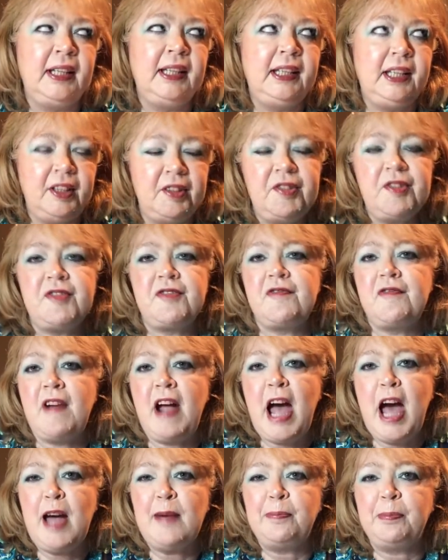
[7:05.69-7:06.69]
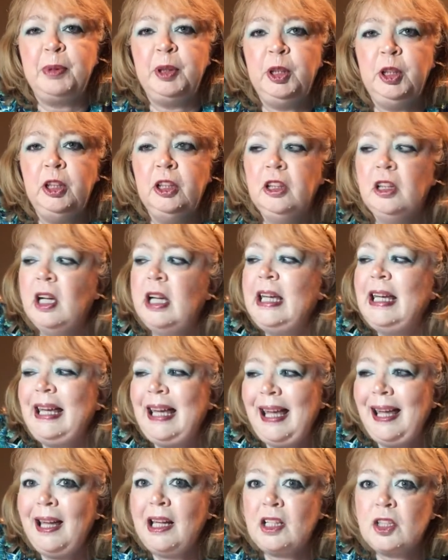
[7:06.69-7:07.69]
gift wrapper
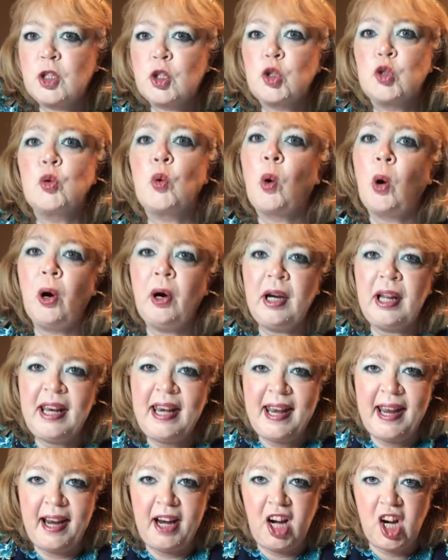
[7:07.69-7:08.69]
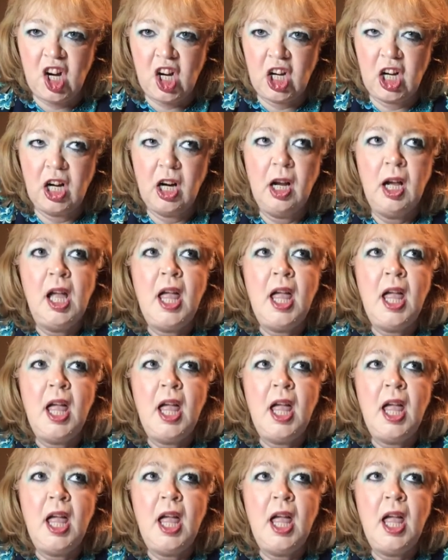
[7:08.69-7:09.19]
extraordinaire.